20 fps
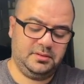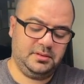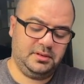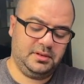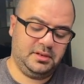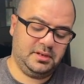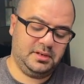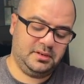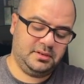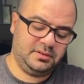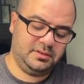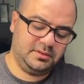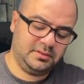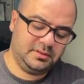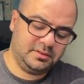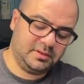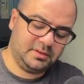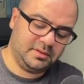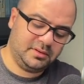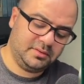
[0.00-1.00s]
again.
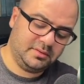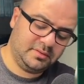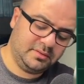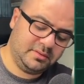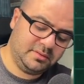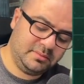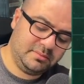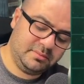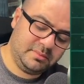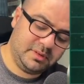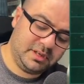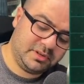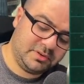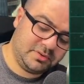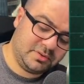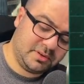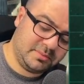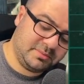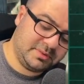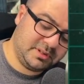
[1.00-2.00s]
So make
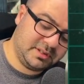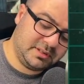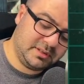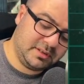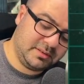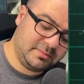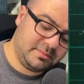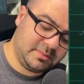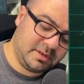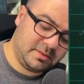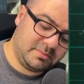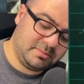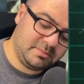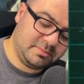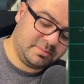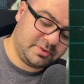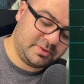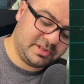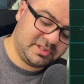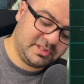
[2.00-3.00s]
sure I'm
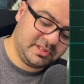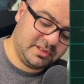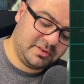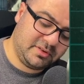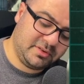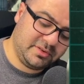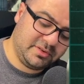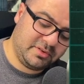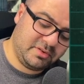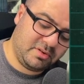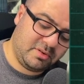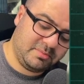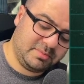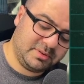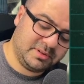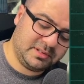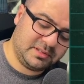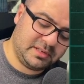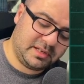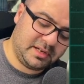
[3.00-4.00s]
pressing on the
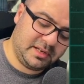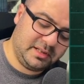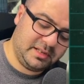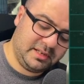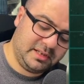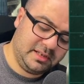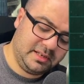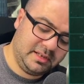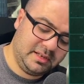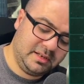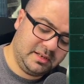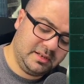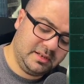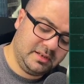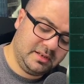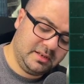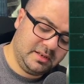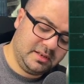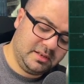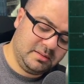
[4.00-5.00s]
compass slightly,
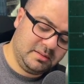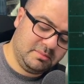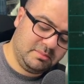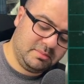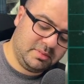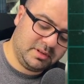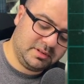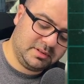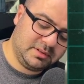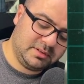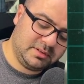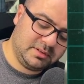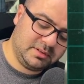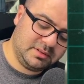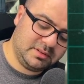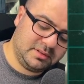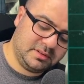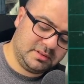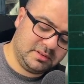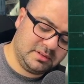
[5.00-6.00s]
but
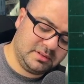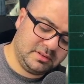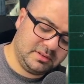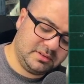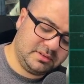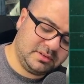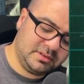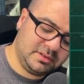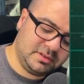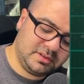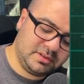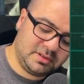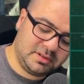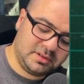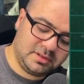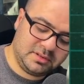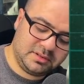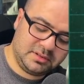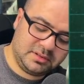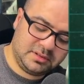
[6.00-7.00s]

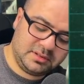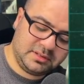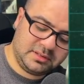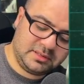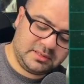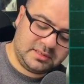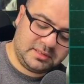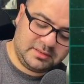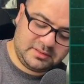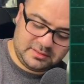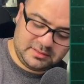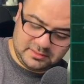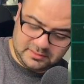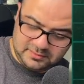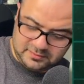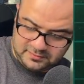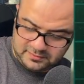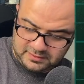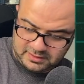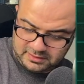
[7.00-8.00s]
just at a
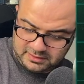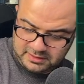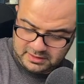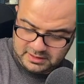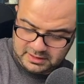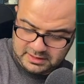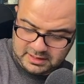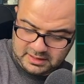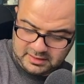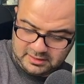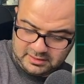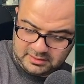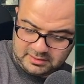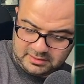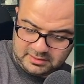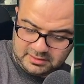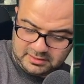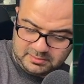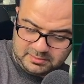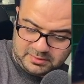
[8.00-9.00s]
very
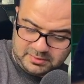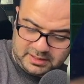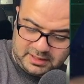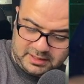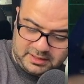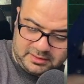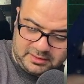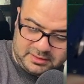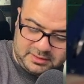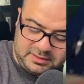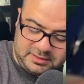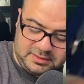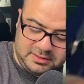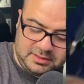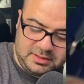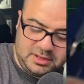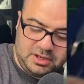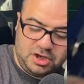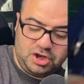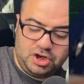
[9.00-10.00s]
simple angle, and
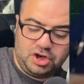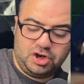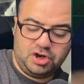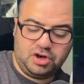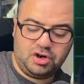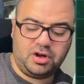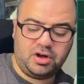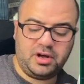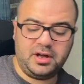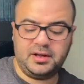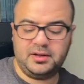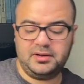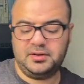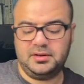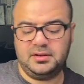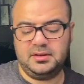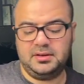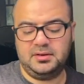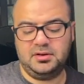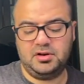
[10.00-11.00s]
not
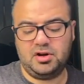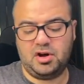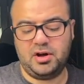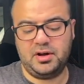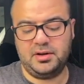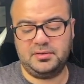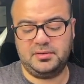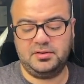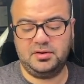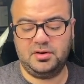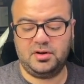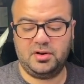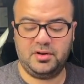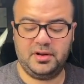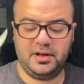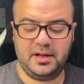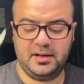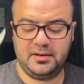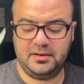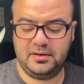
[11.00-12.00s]

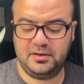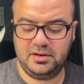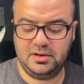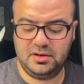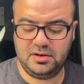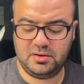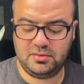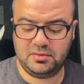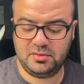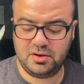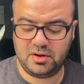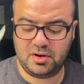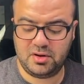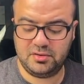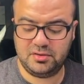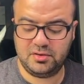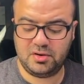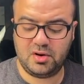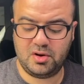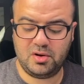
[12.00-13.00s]

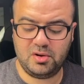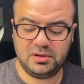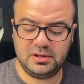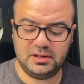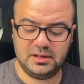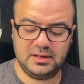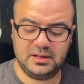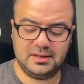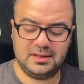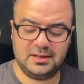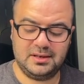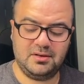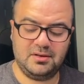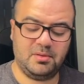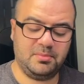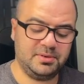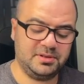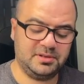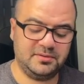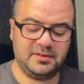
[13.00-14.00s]
not holding the
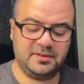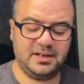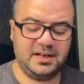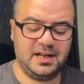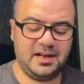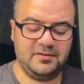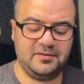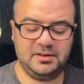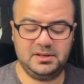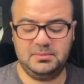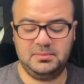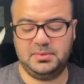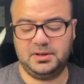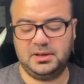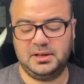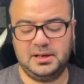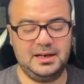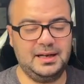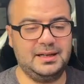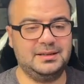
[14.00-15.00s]
compass very heavily,
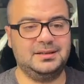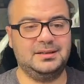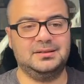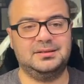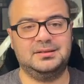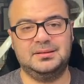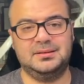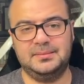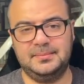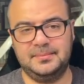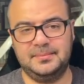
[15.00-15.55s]
but let it